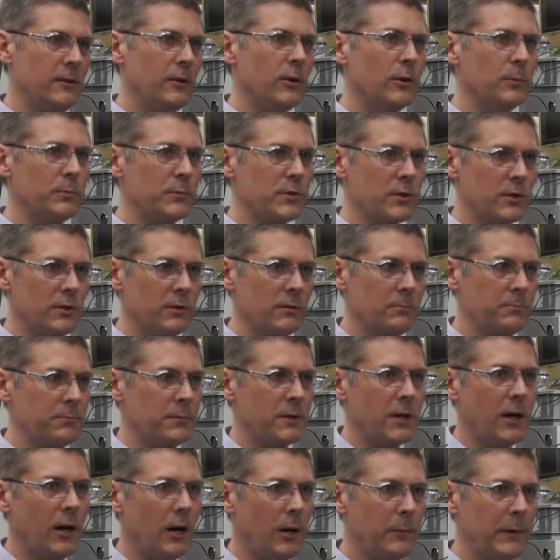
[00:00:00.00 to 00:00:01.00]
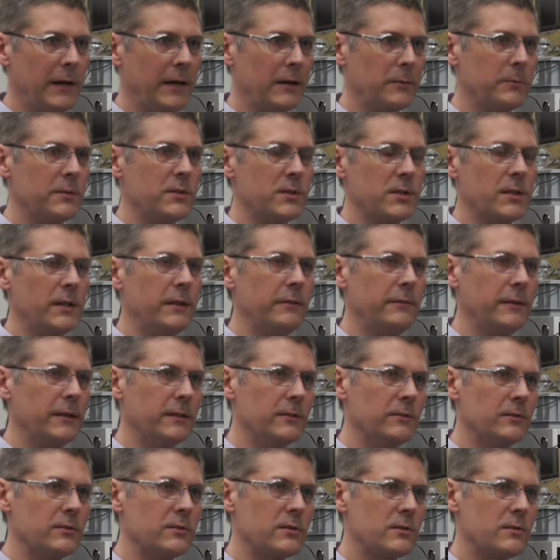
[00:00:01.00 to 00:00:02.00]
up to carbide
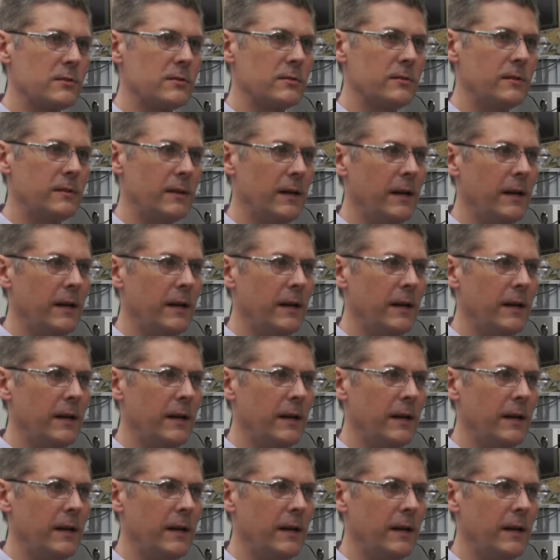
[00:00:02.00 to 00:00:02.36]
materials.